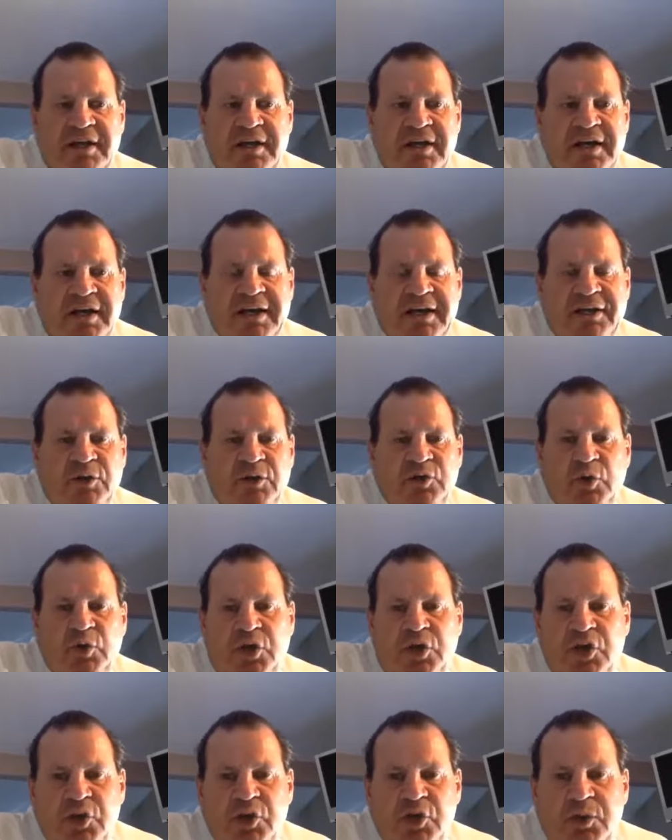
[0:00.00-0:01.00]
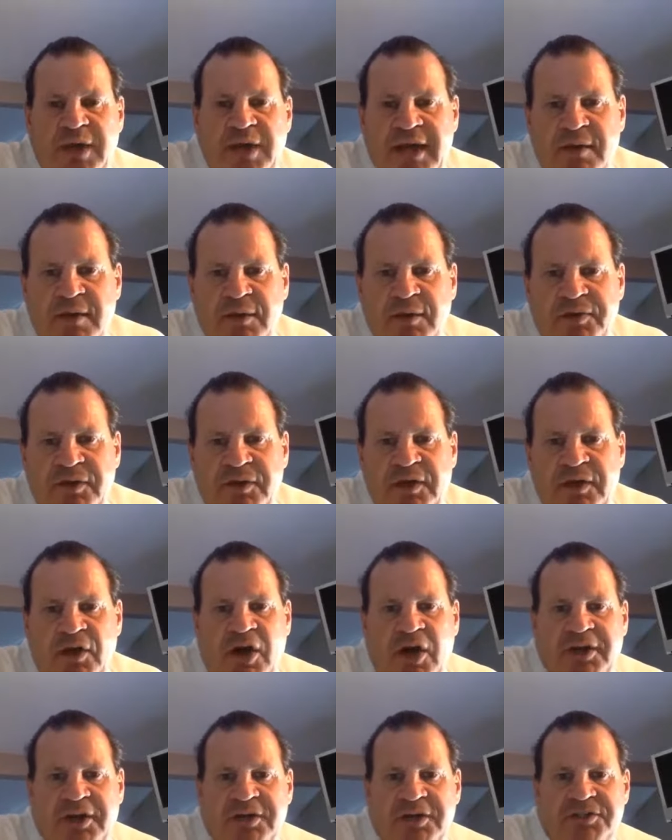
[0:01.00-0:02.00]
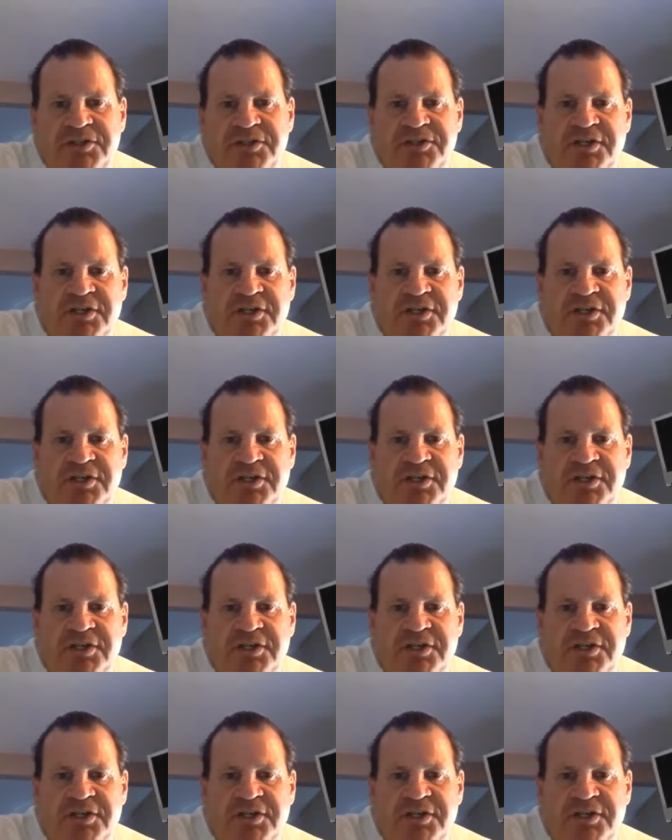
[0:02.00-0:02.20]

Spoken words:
do a Q&A with the audience.